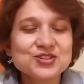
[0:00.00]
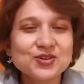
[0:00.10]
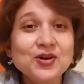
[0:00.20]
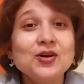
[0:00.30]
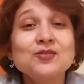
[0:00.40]

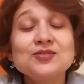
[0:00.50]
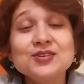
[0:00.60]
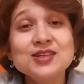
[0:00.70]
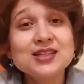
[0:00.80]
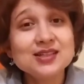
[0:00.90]
video,
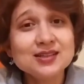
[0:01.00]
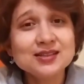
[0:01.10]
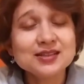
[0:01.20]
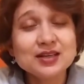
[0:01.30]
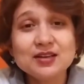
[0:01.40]
we will
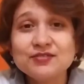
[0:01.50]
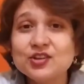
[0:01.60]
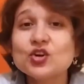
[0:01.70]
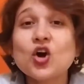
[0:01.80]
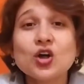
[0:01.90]
learn
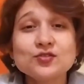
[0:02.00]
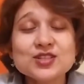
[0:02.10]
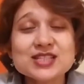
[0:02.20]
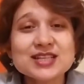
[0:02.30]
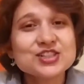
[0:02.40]
few
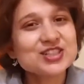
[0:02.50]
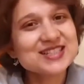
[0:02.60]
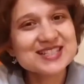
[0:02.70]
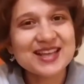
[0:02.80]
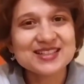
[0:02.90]
conversation
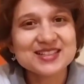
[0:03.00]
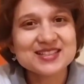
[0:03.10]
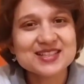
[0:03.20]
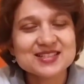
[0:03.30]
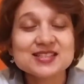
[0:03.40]

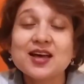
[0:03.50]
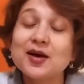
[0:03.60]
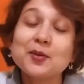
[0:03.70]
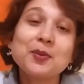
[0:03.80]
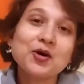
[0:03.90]
sentences
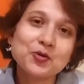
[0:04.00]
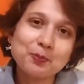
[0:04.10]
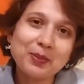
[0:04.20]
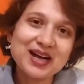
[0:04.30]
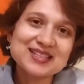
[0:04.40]

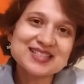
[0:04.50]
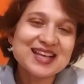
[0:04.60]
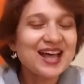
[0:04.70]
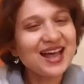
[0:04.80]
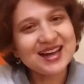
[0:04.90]
about bugs
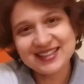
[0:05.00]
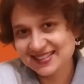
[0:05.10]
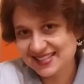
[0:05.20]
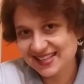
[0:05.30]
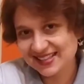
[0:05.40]
and
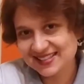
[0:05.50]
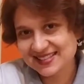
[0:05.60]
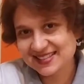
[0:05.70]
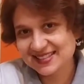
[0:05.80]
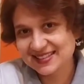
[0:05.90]

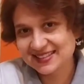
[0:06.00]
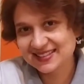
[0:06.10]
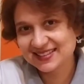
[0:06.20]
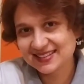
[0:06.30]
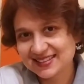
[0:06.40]
insects.
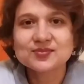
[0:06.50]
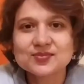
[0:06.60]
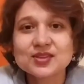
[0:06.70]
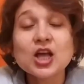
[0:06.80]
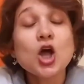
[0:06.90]

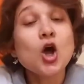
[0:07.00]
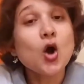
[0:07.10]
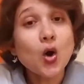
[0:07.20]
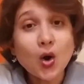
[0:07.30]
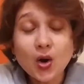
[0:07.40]

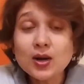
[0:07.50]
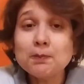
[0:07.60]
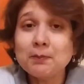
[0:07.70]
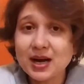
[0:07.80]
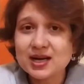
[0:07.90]
All
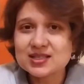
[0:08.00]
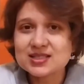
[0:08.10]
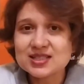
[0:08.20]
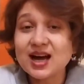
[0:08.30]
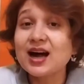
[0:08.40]

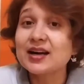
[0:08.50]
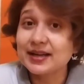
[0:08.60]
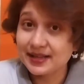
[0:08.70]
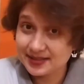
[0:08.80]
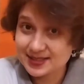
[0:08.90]
bugs
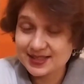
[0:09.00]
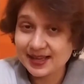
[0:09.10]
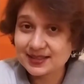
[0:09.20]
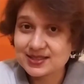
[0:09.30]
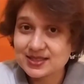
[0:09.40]
are
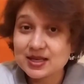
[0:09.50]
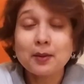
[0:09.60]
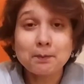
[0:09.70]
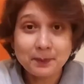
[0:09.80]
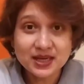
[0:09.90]
insects,
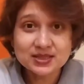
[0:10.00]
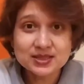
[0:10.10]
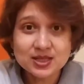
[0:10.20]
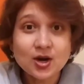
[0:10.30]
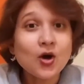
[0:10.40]

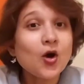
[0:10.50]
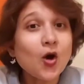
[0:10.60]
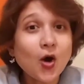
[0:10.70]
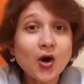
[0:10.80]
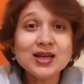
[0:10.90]
but
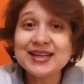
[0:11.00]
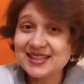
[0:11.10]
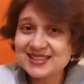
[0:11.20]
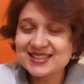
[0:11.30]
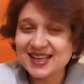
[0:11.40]
all
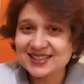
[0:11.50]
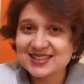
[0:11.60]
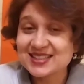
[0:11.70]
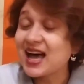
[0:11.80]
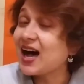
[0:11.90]

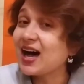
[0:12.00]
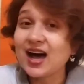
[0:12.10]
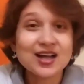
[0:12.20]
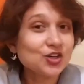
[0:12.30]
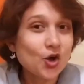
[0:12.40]
insects
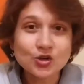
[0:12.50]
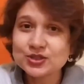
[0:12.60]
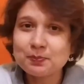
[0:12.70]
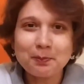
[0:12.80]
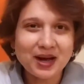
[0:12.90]
are
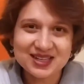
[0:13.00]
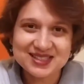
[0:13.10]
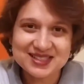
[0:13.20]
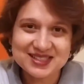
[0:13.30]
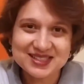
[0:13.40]
not
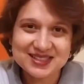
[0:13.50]
bugs.